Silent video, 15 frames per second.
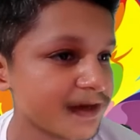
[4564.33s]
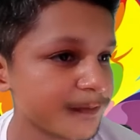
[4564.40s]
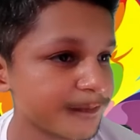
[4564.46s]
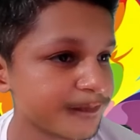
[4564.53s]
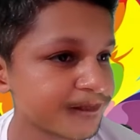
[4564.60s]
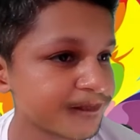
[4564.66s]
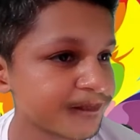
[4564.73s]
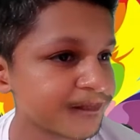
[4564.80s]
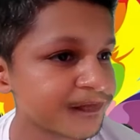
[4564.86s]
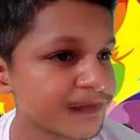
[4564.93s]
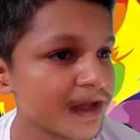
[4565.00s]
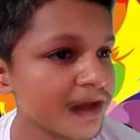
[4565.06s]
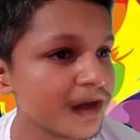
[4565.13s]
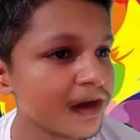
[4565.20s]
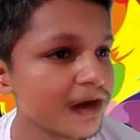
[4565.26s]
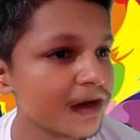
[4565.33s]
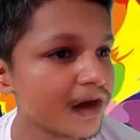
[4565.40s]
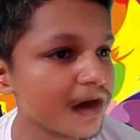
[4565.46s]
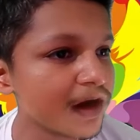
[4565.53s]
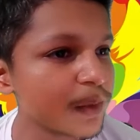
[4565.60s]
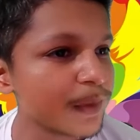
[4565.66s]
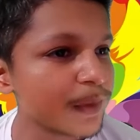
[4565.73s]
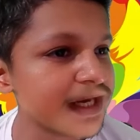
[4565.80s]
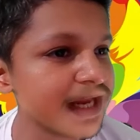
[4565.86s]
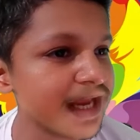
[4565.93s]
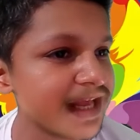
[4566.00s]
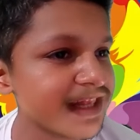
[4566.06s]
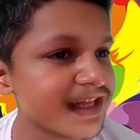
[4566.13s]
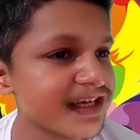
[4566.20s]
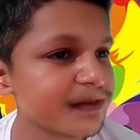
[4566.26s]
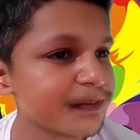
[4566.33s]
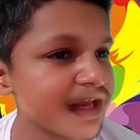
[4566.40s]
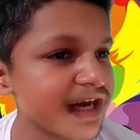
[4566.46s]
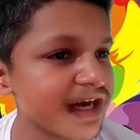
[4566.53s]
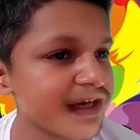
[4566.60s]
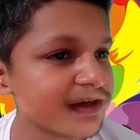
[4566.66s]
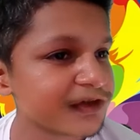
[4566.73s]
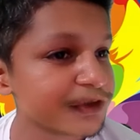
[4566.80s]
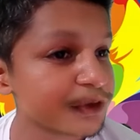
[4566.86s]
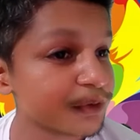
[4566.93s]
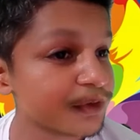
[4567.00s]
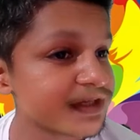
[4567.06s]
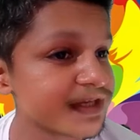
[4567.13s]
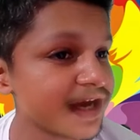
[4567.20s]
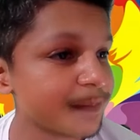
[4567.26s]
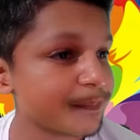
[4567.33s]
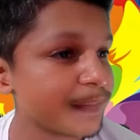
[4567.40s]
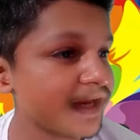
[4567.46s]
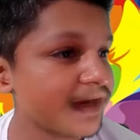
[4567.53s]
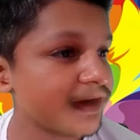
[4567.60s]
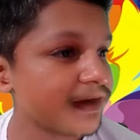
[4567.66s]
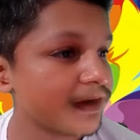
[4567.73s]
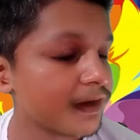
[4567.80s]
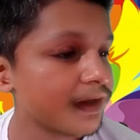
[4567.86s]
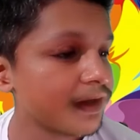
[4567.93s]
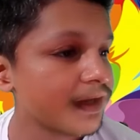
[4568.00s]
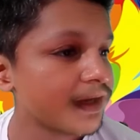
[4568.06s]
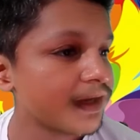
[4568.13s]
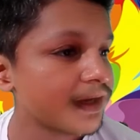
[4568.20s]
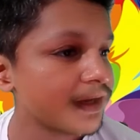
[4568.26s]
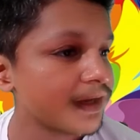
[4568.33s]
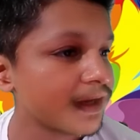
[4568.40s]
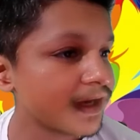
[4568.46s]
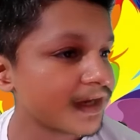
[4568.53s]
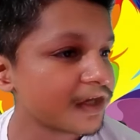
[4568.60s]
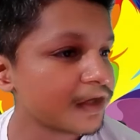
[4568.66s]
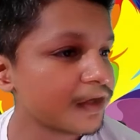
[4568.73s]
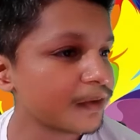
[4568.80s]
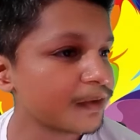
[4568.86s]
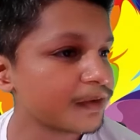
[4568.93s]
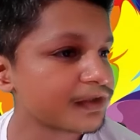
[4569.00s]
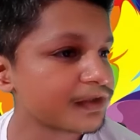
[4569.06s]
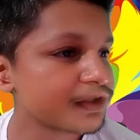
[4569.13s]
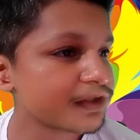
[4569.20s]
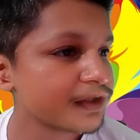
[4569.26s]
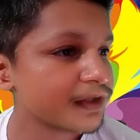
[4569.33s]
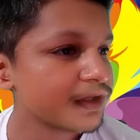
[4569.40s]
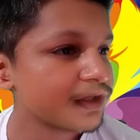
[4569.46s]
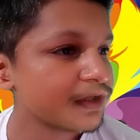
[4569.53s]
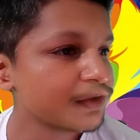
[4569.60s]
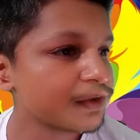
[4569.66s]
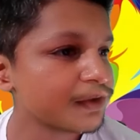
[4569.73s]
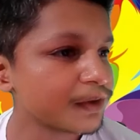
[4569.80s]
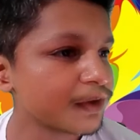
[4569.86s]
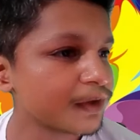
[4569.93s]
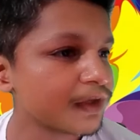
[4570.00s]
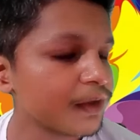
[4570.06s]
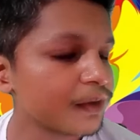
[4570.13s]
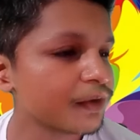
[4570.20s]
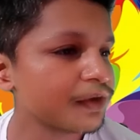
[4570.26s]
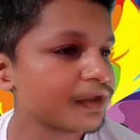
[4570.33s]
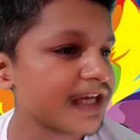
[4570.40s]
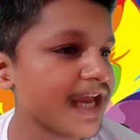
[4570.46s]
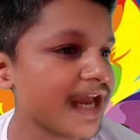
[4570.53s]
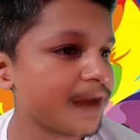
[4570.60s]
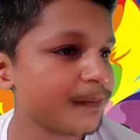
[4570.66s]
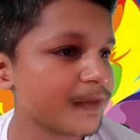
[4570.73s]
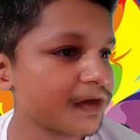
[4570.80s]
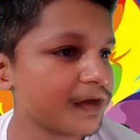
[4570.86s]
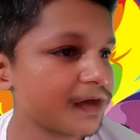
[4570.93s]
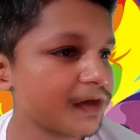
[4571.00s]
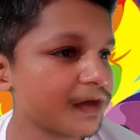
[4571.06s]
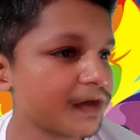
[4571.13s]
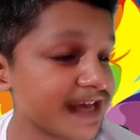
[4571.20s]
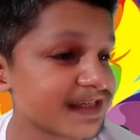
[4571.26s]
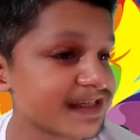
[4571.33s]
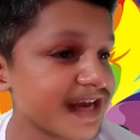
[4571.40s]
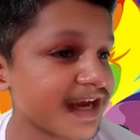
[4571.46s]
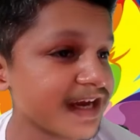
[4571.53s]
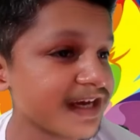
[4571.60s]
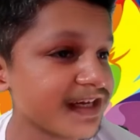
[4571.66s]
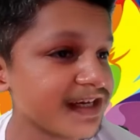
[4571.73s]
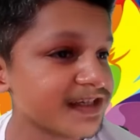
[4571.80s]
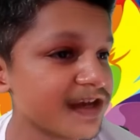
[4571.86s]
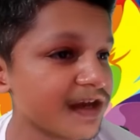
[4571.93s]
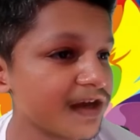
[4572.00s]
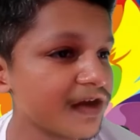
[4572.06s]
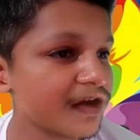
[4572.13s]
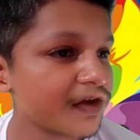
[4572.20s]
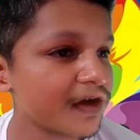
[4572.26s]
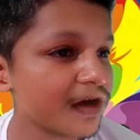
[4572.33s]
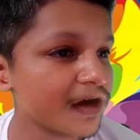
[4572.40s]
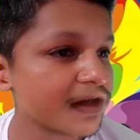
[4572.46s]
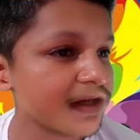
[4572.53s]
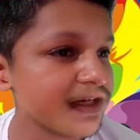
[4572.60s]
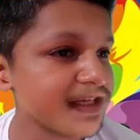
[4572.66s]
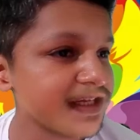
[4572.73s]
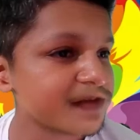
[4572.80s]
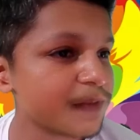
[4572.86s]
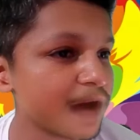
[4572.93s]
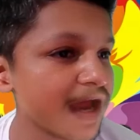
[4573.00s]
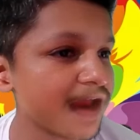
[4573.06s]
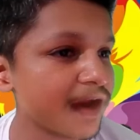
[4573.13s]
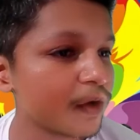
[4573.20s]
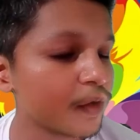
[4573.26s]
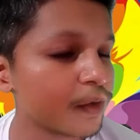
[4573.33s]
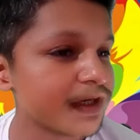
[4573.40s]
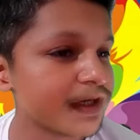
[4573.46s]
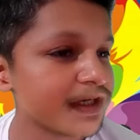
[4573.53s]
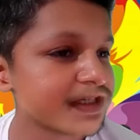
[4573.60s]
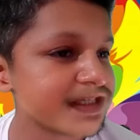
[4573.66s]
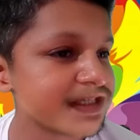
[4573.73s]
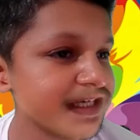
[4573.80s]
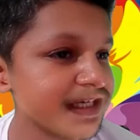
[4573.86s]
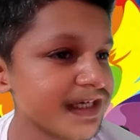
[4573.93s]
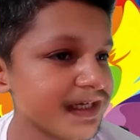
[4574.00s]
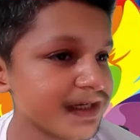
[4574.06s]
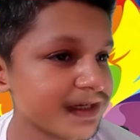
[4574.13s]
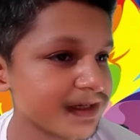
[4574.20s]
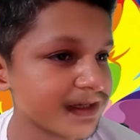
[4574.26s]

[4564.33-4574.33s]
Or when Helen Mirren shows up in a cute, too cute cameo as Deckard's Cockney spy overseer, Mom.